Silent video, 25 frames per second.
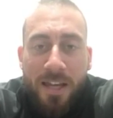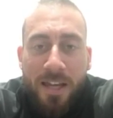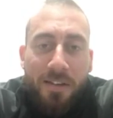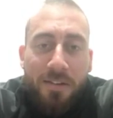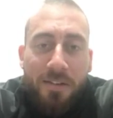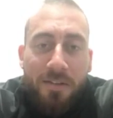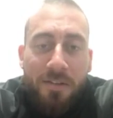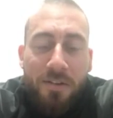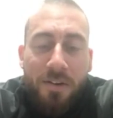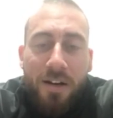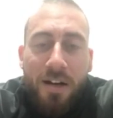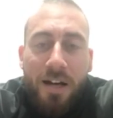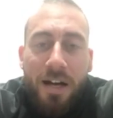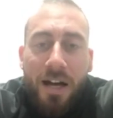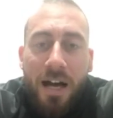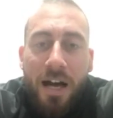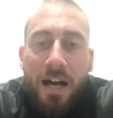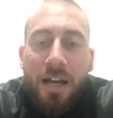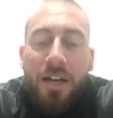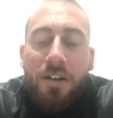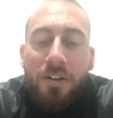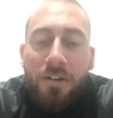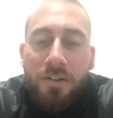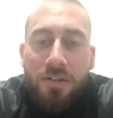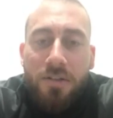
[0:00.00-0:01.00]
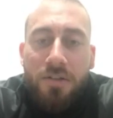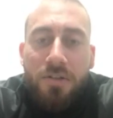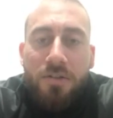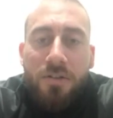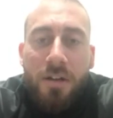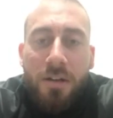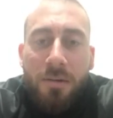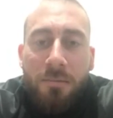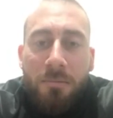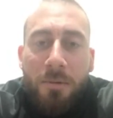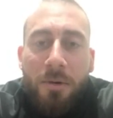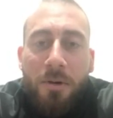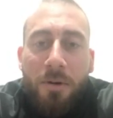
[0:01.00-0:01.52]
Right. So I
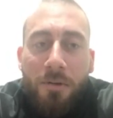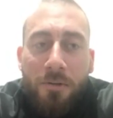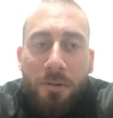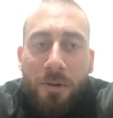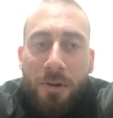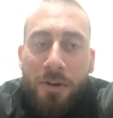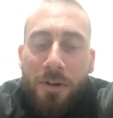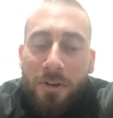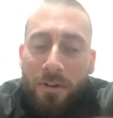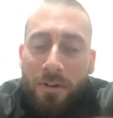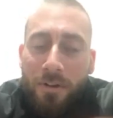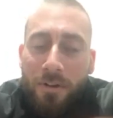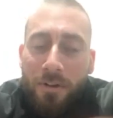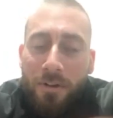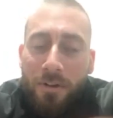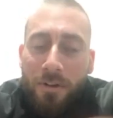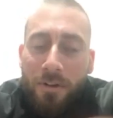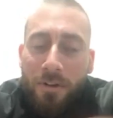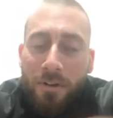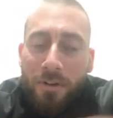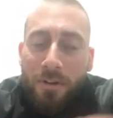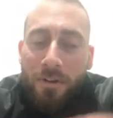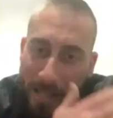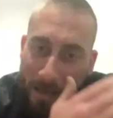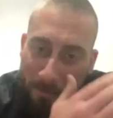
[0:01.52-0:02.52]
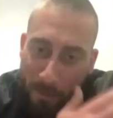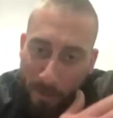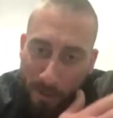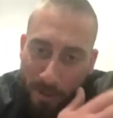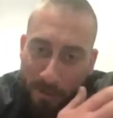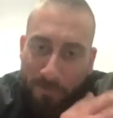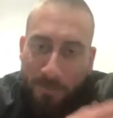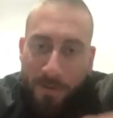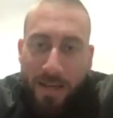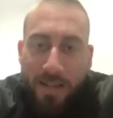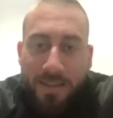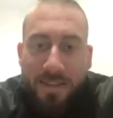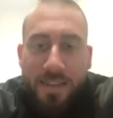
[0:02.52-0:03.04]
concentrate more on lowering that body
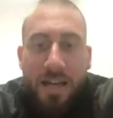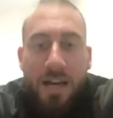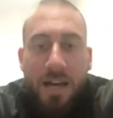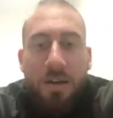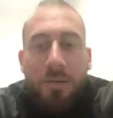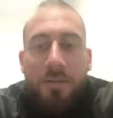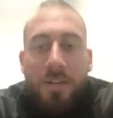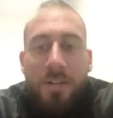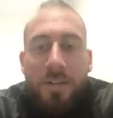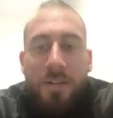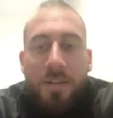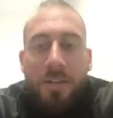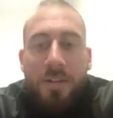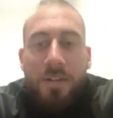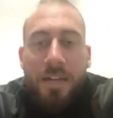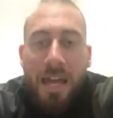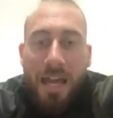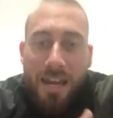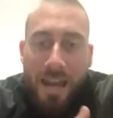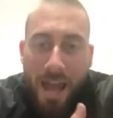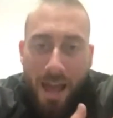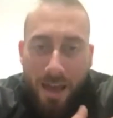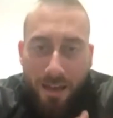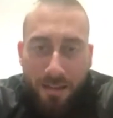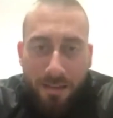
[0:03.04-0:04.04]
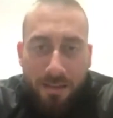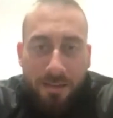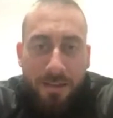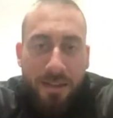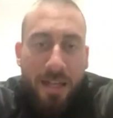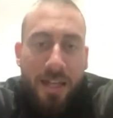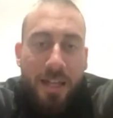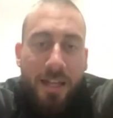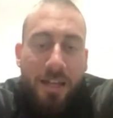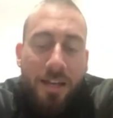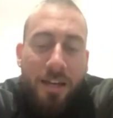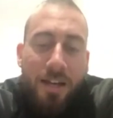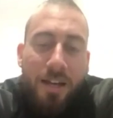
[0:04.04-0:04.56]
fat down, getting
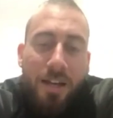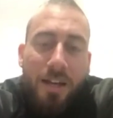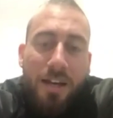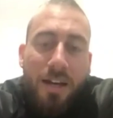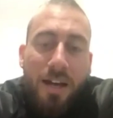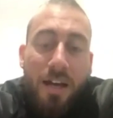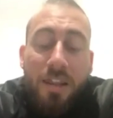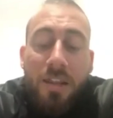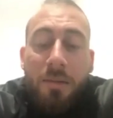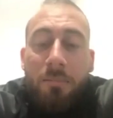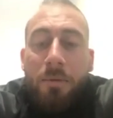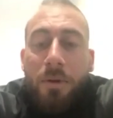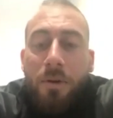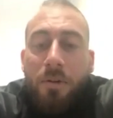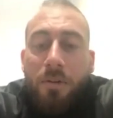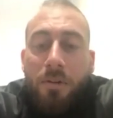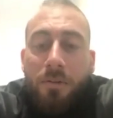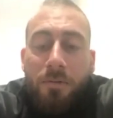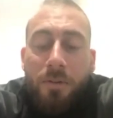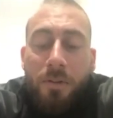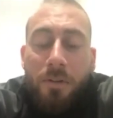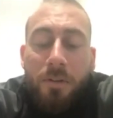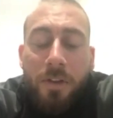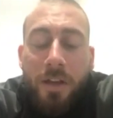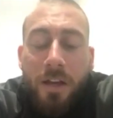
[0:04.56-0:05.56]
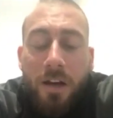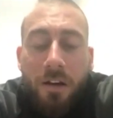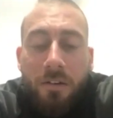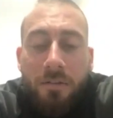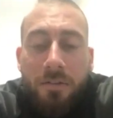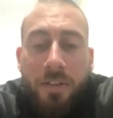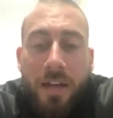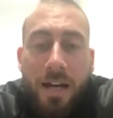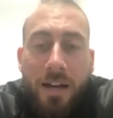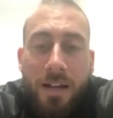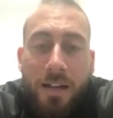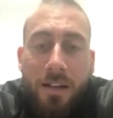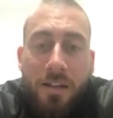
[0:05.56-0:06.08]
healthy. And the beautiful thing
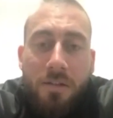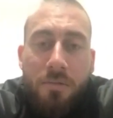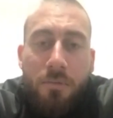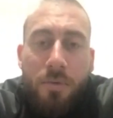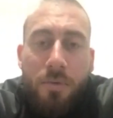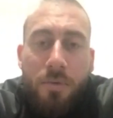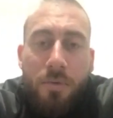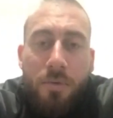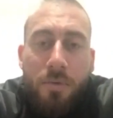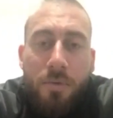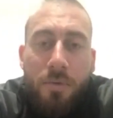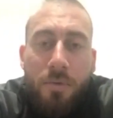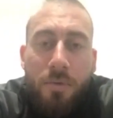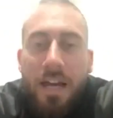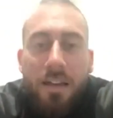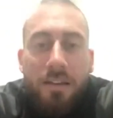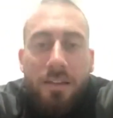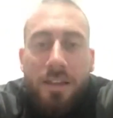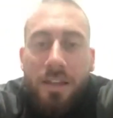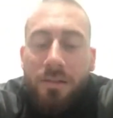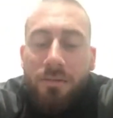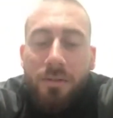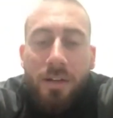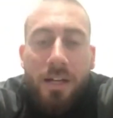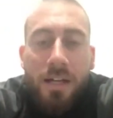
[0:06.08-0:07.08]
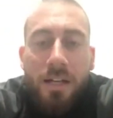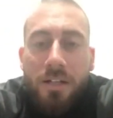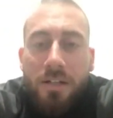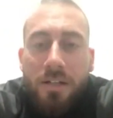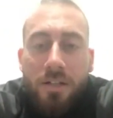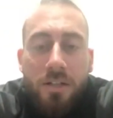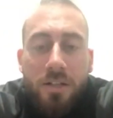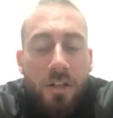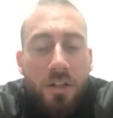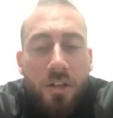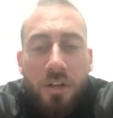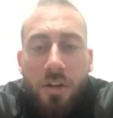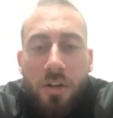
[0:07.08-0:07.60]
of that is once you're in that healthy
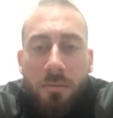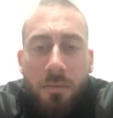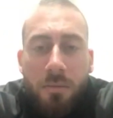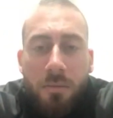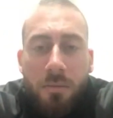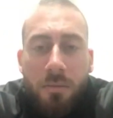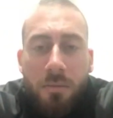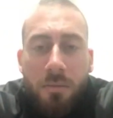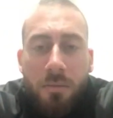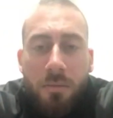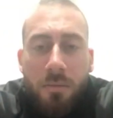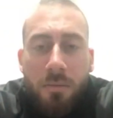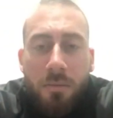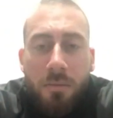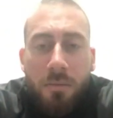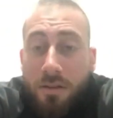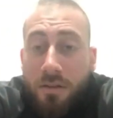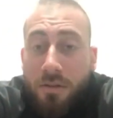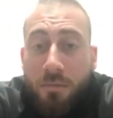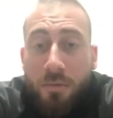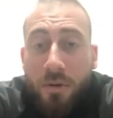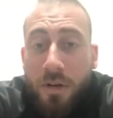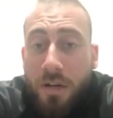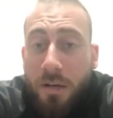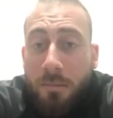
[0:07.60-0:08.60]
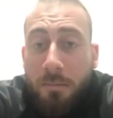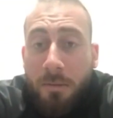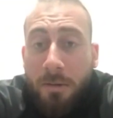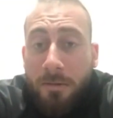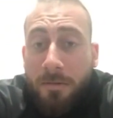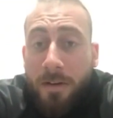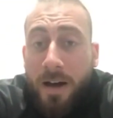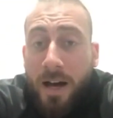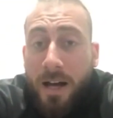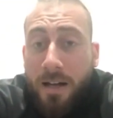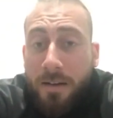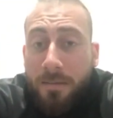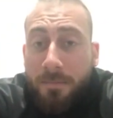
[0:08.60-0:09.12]
range, the human body actually doesn't want
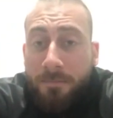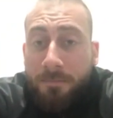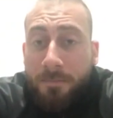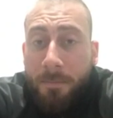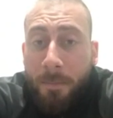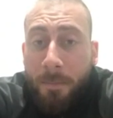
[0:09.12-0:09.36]
to be fat.